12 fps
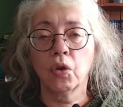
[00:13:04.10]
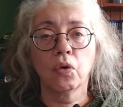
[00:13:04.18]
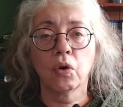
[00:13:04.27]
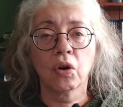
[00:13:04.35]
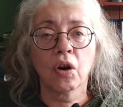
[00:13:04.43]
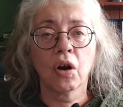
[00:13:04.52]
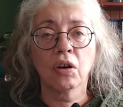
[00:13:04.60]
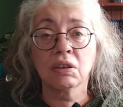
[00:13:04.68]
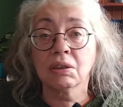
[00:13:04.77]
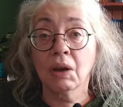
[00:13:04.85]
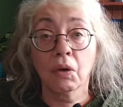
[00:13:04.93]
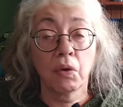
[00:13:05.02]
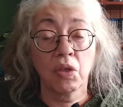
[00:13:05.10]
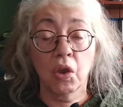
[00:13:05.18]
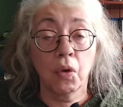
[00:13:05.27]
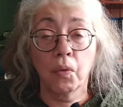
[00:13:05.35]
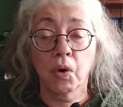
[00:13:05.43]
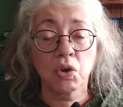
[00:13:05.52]
you or not and whether
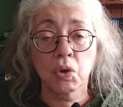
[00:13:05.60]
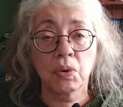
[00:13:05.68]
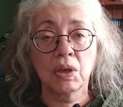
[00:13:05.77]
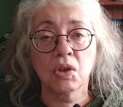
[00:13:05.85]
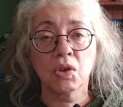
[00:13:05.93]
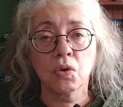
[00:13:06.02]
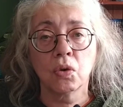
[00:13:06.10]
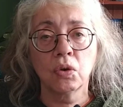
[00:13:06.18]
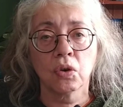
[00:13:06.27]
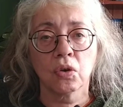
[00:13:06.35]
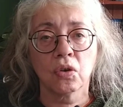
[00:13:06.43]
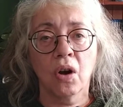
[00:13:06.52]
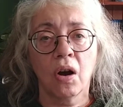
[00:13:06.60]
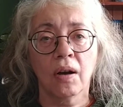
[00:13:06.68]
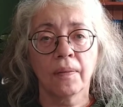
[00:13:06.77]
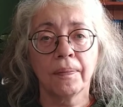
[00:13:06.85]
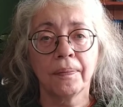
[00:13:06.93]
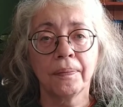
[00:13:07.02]
you want to install it or not.